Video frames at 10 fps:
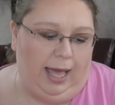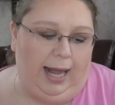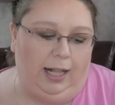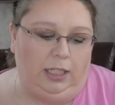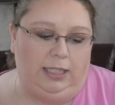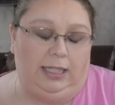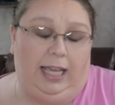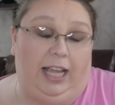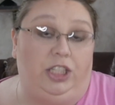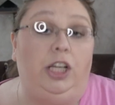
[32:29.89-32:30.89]
And I looked at the
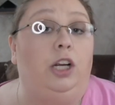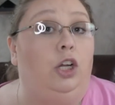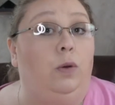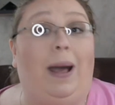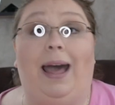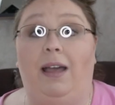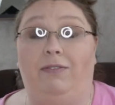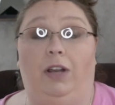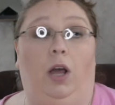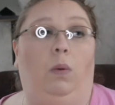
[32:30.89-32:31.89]
cashier who I
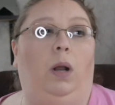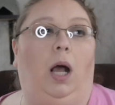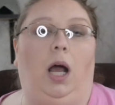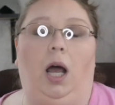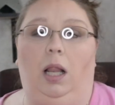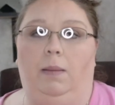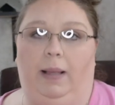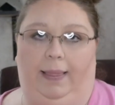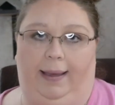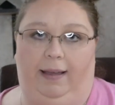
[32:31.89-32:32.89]
have known all
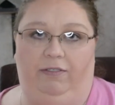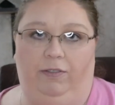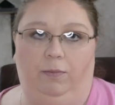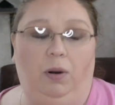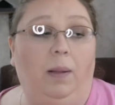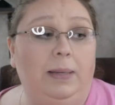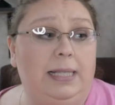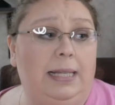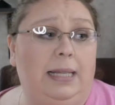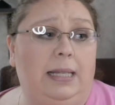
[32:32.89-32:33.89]
my life. Probably
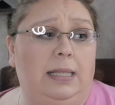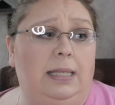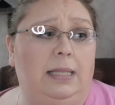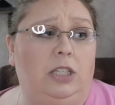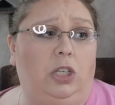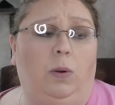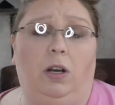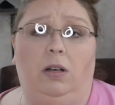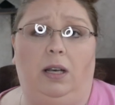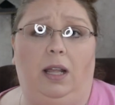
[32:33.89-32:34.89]
since she
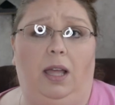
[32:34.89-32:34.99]
worked